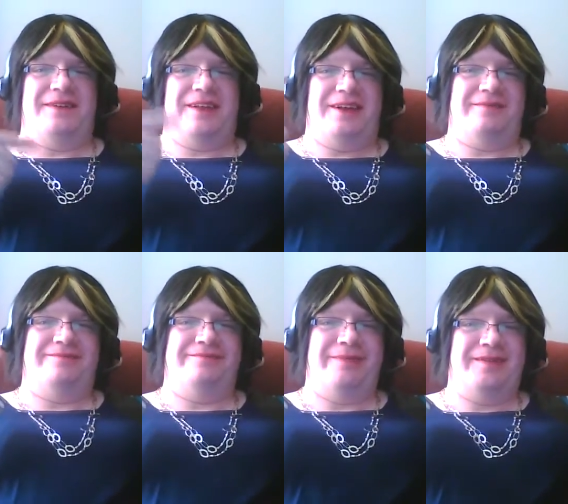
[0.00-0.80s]
earlier
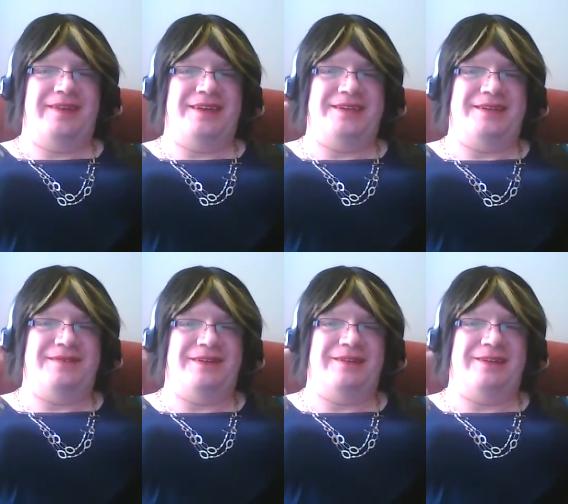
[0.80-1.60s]
my face,
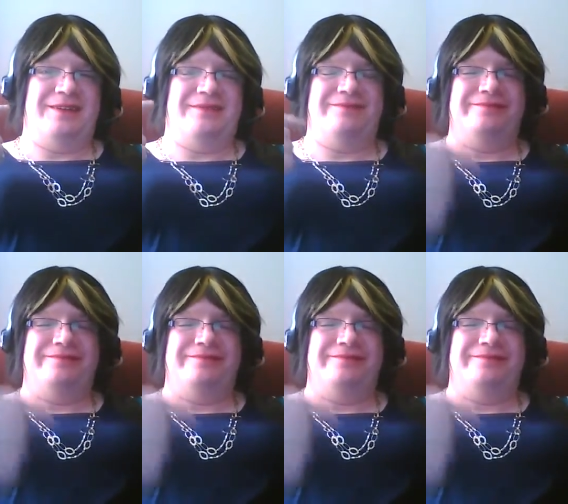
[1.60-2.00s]
if you're wondering.